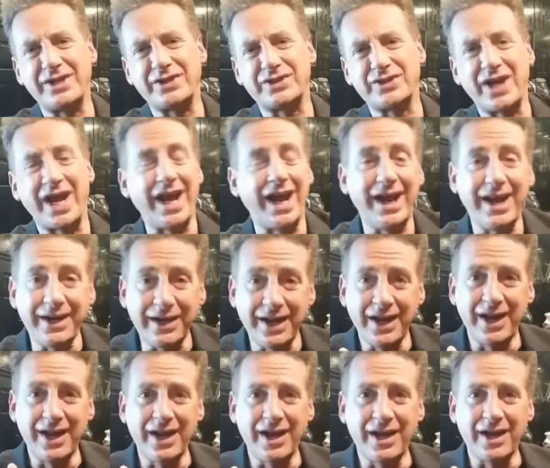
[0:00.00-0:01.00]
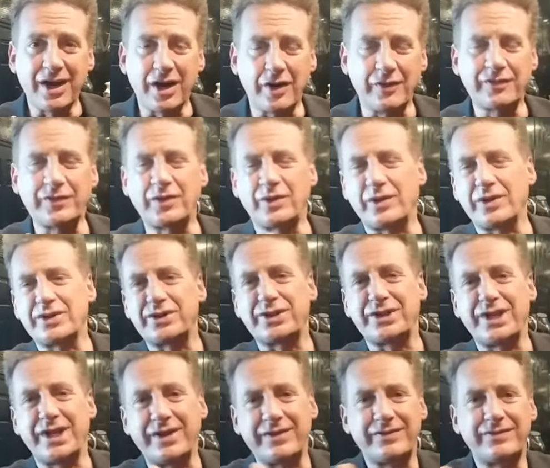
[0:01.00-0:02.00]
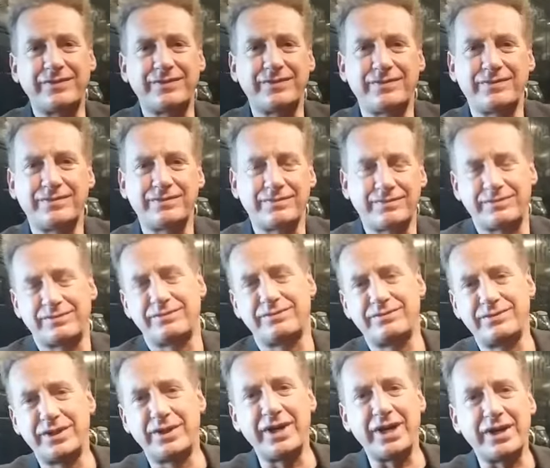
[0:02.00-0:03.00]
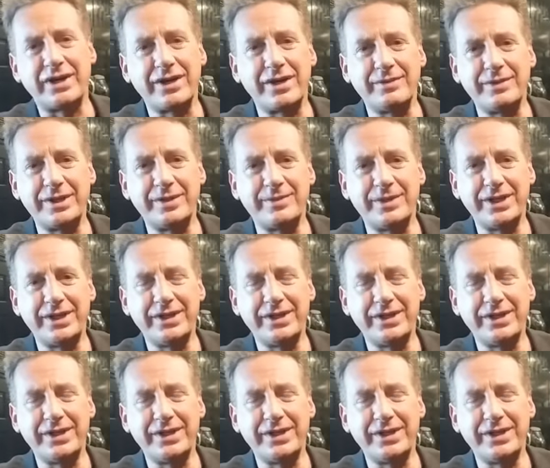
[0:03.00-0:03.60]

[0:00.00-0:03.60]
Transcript: And of course, they've, they're now coming to me here.